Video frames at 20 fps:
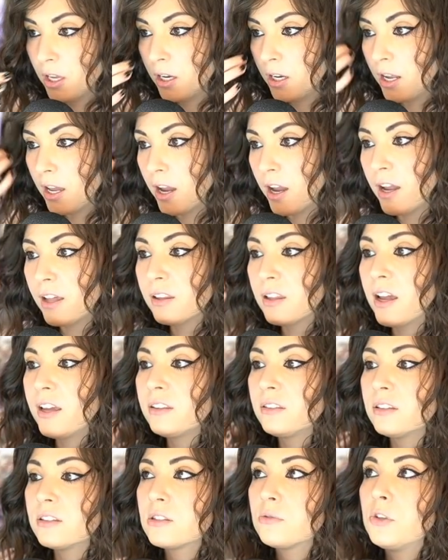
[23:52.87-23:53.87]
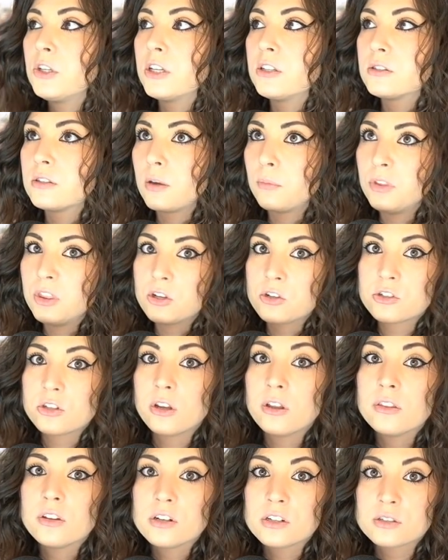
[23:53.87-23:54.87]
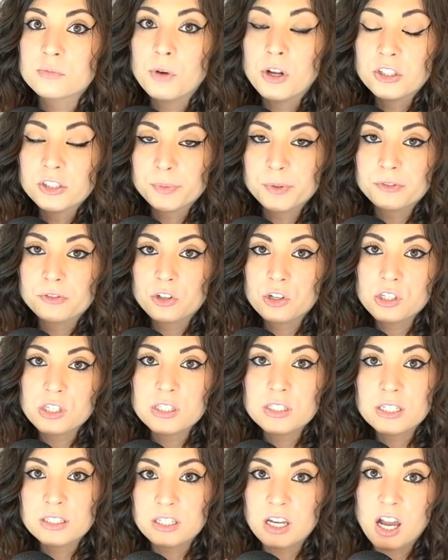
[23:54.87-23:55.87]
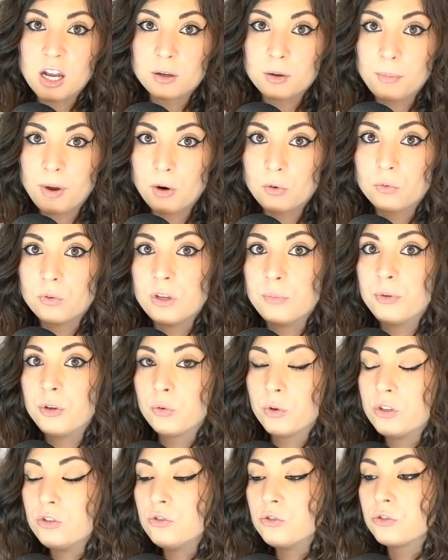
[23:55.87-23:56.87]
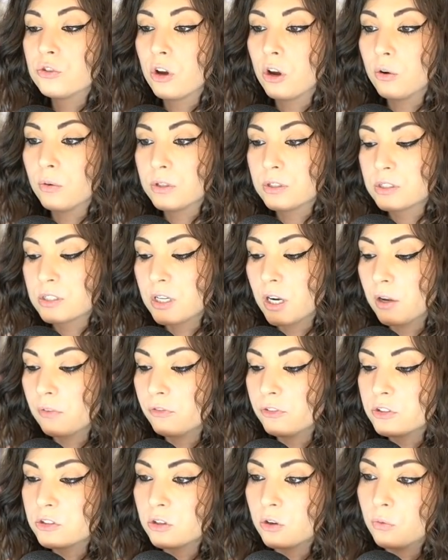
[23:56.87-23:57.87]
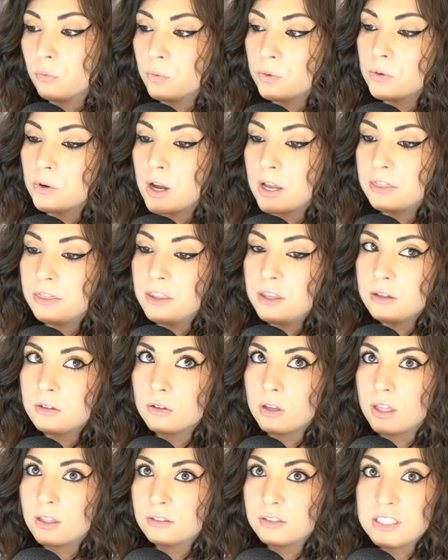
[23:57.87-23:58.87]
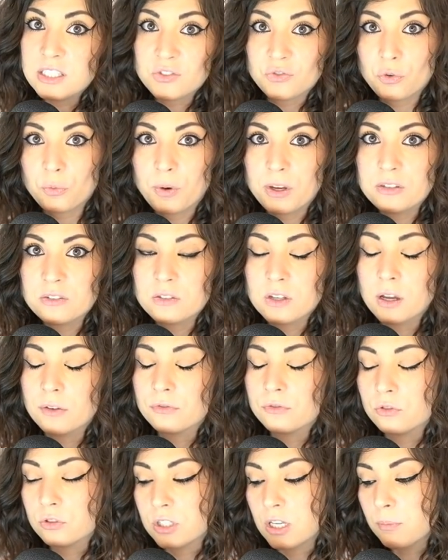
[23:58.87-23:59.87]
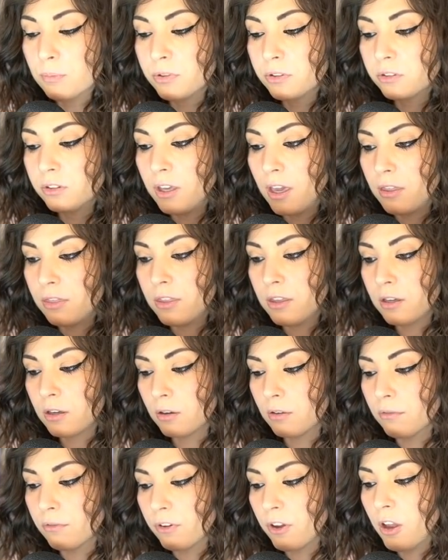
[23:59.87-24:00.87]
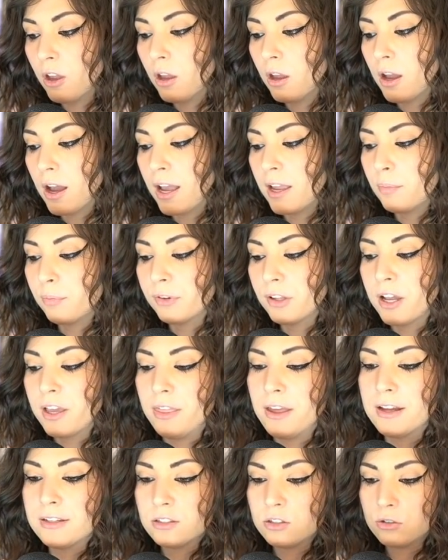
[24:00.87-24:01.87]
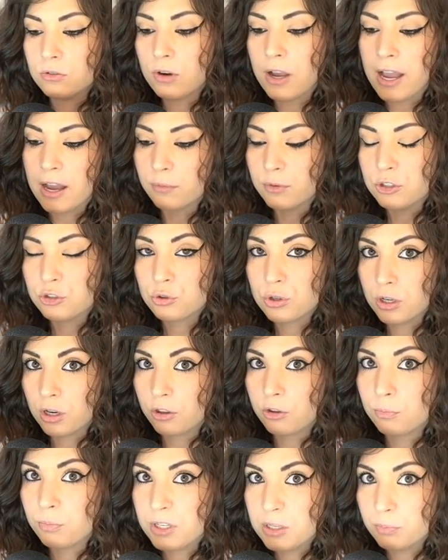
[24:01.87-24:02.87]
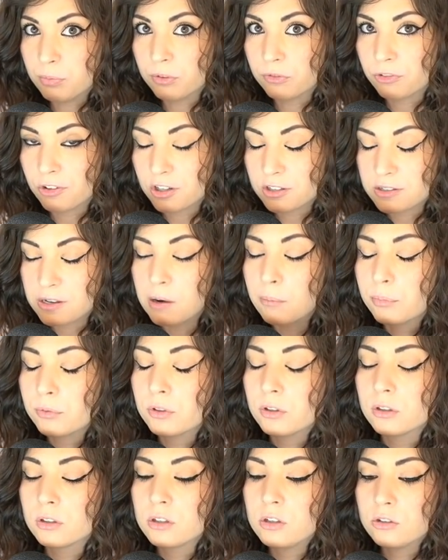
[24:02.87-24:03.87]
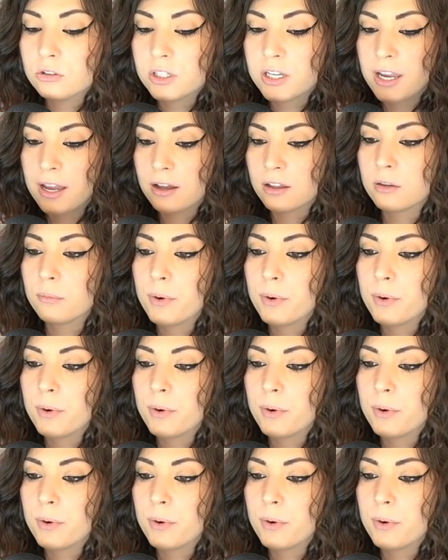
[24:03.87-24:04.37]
Now, I like this because, I mean, there's multiple verses that talk about reaping what you sow and stuff. And so I think, at least for myself, typically I apply that to how we treat other people, for example. And you look at how the